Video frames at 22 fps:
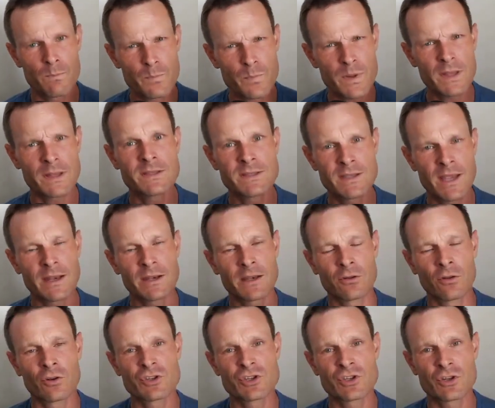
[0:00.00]
big
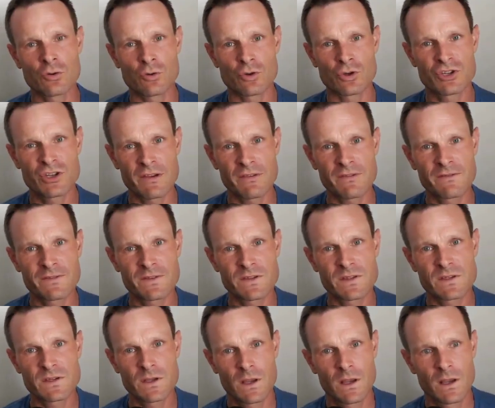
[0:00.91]
technological
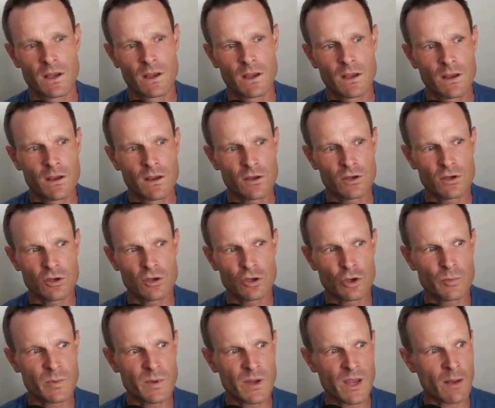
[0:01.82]
shifts.
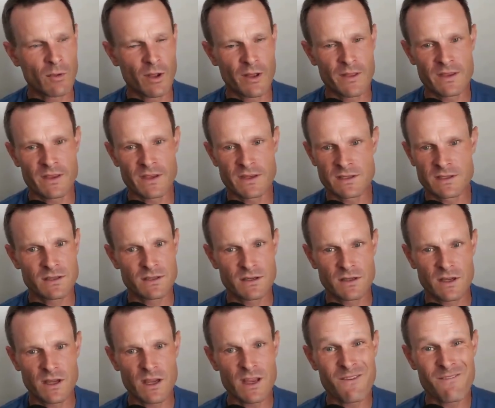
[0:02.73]
You become like this
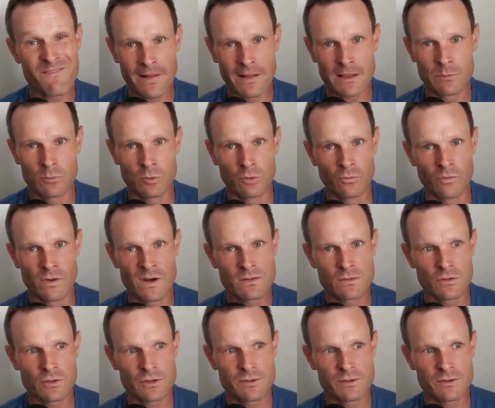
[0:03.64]
invaluable resource